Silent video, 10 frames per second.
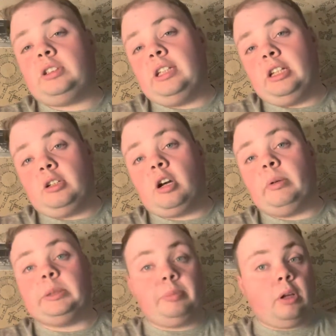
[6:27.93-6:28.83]
in the
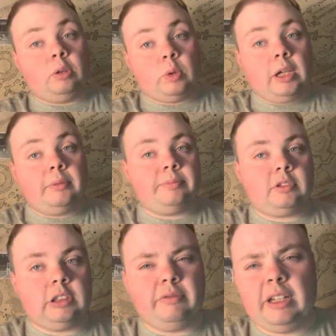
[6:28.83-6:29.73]
comments below as well,
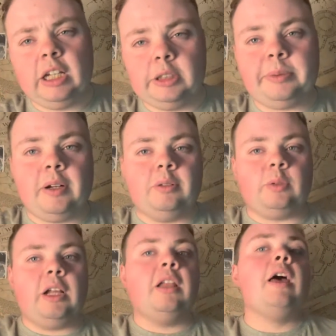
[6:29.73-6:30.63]
because it really helps me out as
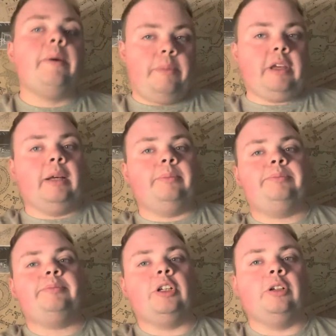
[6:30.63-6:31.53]
well. But yeah,
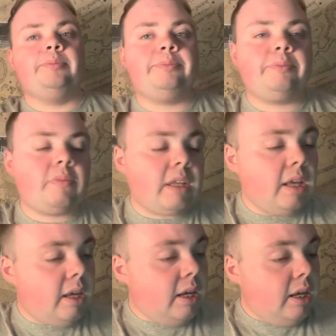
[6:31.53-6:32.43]
cool.
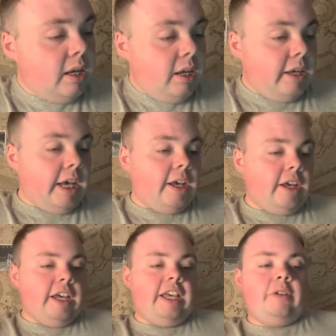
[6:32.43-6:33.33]

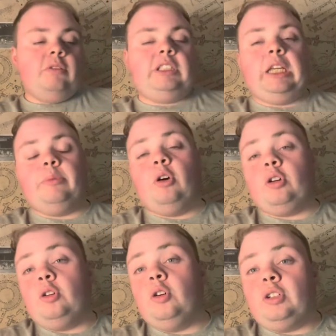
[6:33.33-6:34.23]
Yeah, if you want to see
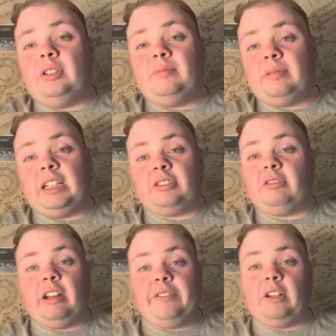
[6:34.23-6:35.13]
more good slash
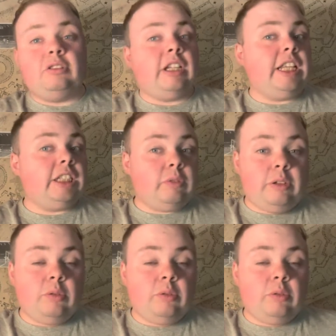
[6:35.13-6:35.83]
great videos like this,